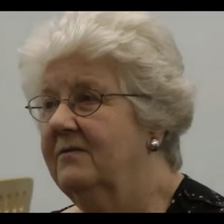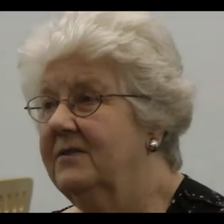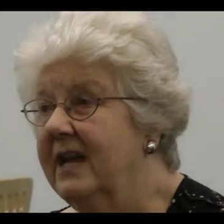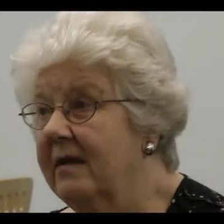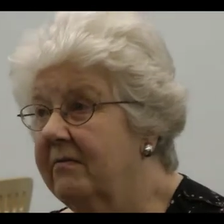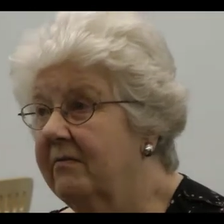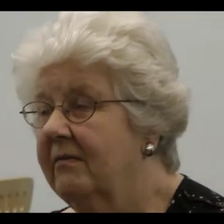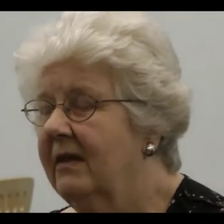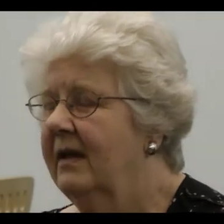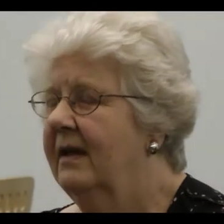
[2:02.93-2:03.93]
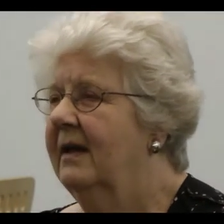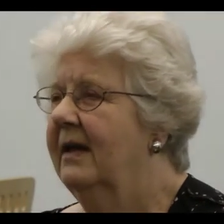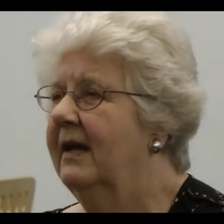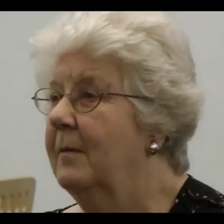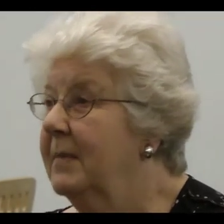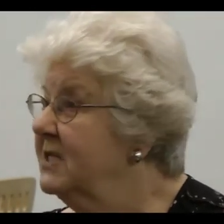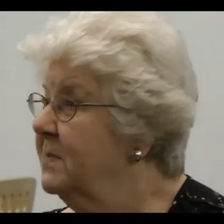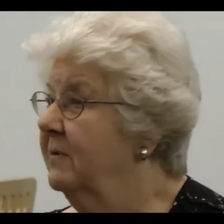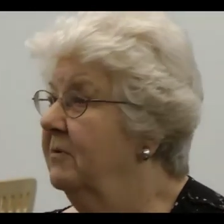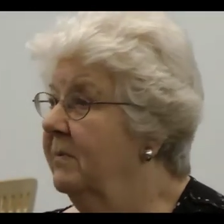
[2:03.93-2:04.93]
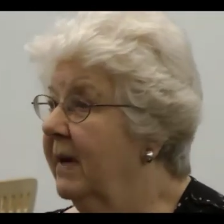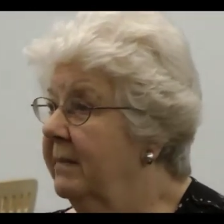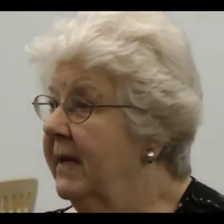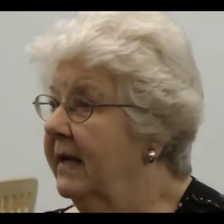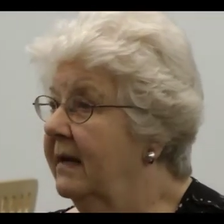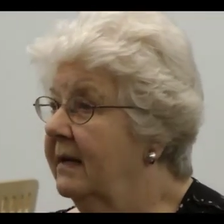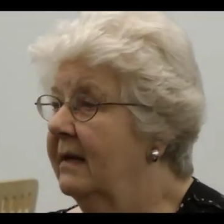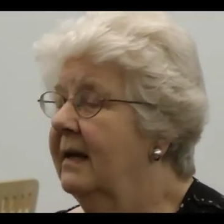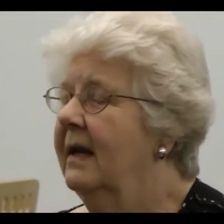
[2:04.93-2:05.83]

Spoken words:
of death, and I must be with my men."